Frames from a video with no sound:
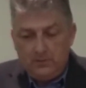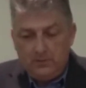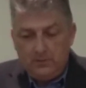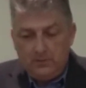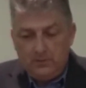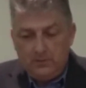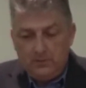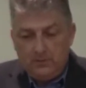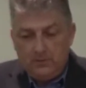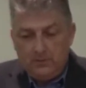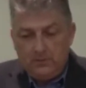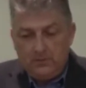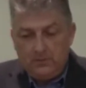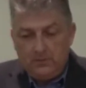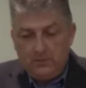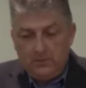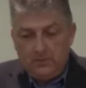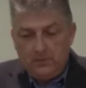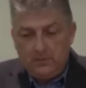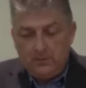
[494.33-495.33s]

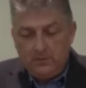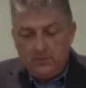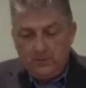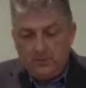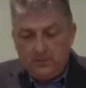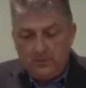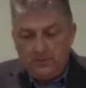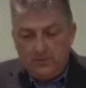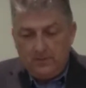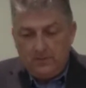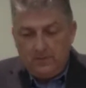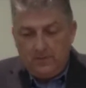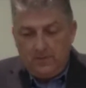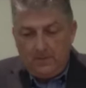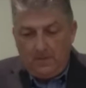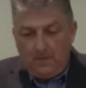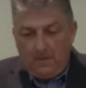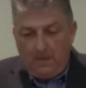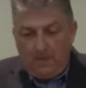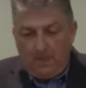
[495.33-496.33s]

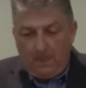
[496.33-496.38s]
Nothing is said.